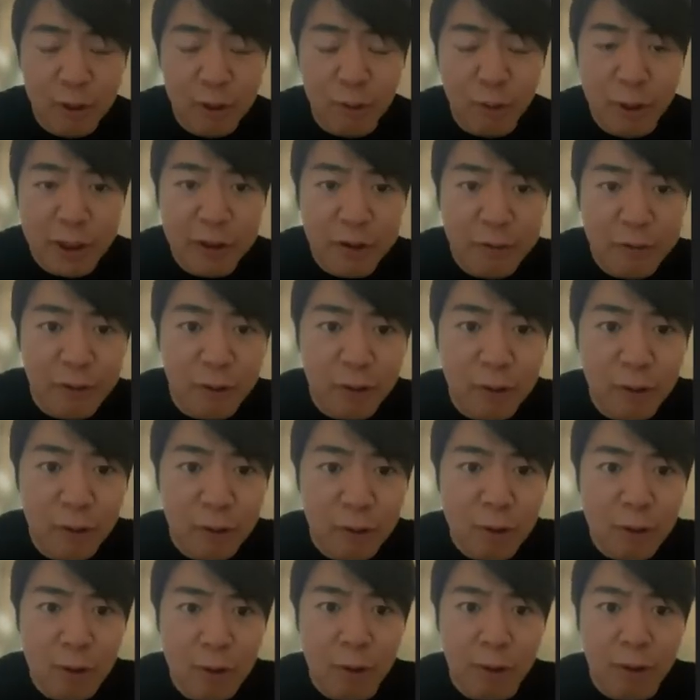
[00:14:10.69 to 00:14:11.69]
wonderful
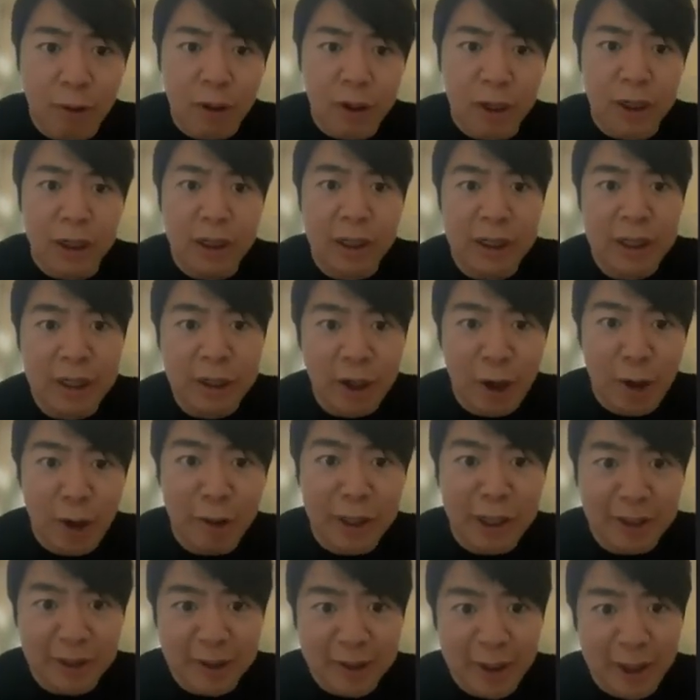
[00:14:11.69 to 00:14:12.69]
core
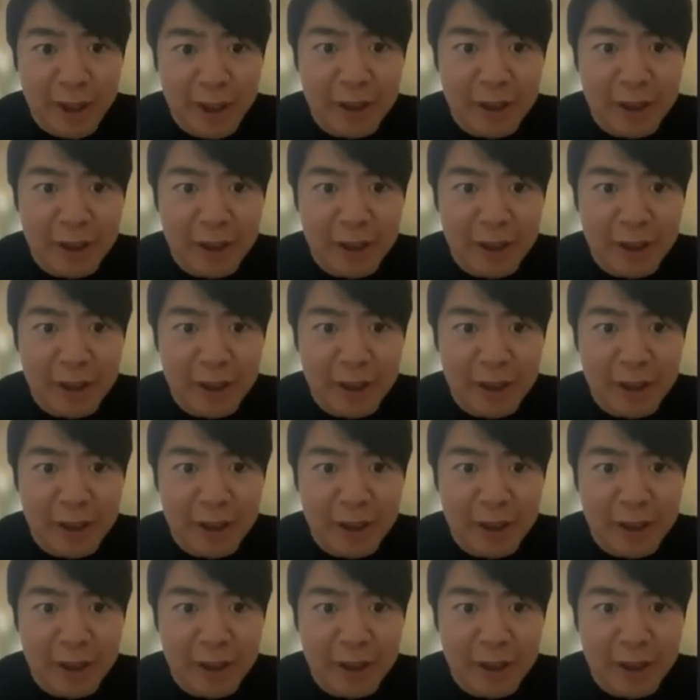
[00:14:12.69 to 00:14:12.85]
audience there.